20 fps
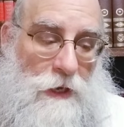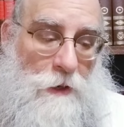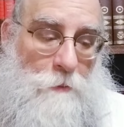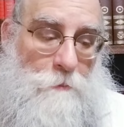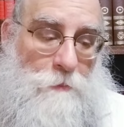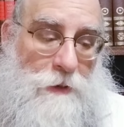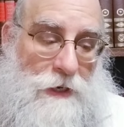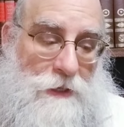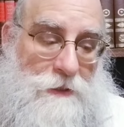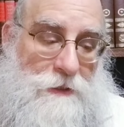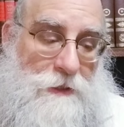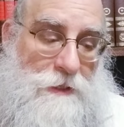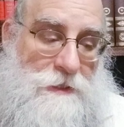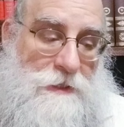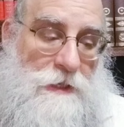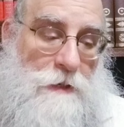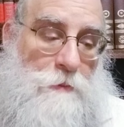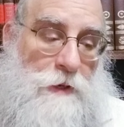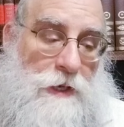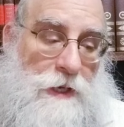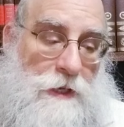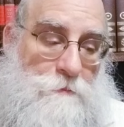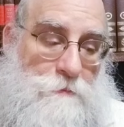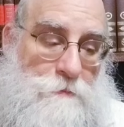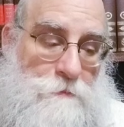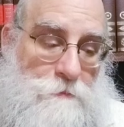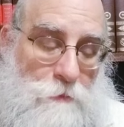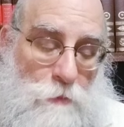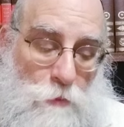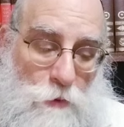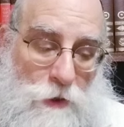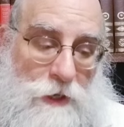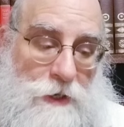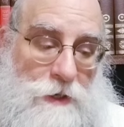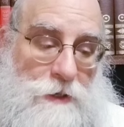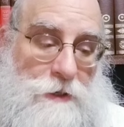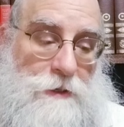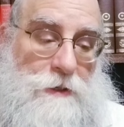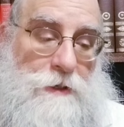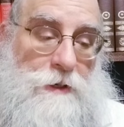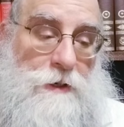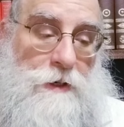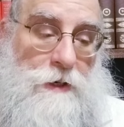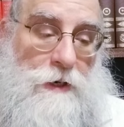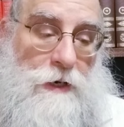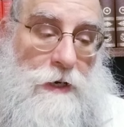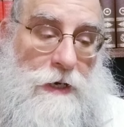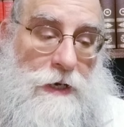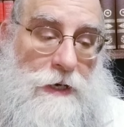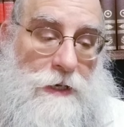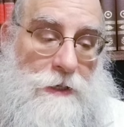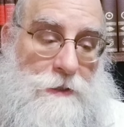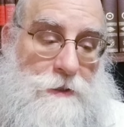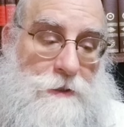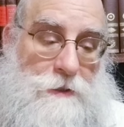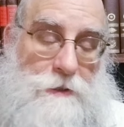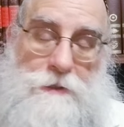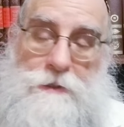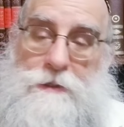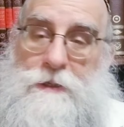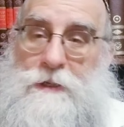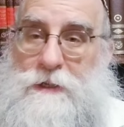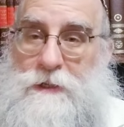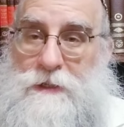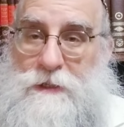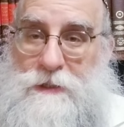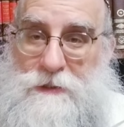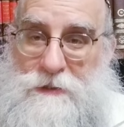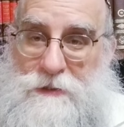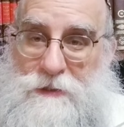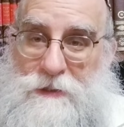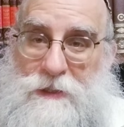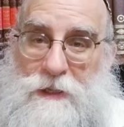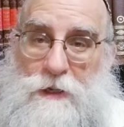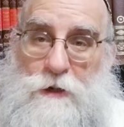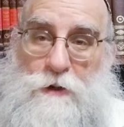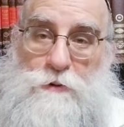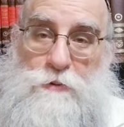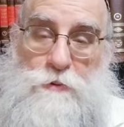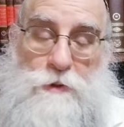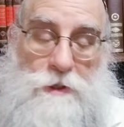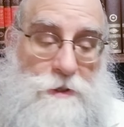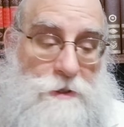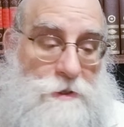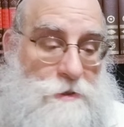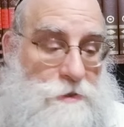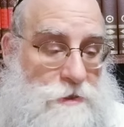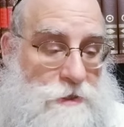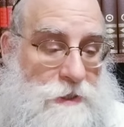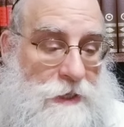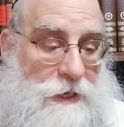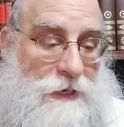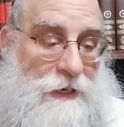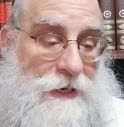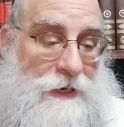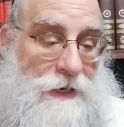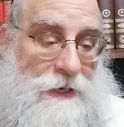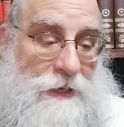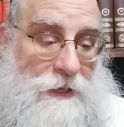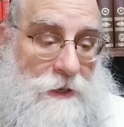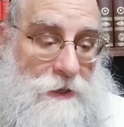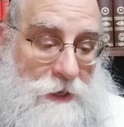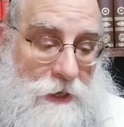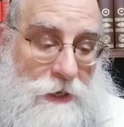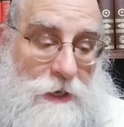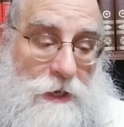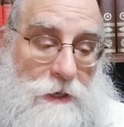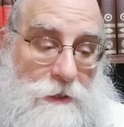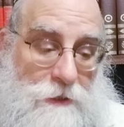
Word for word: But as he became weaker and uh, he got worse, they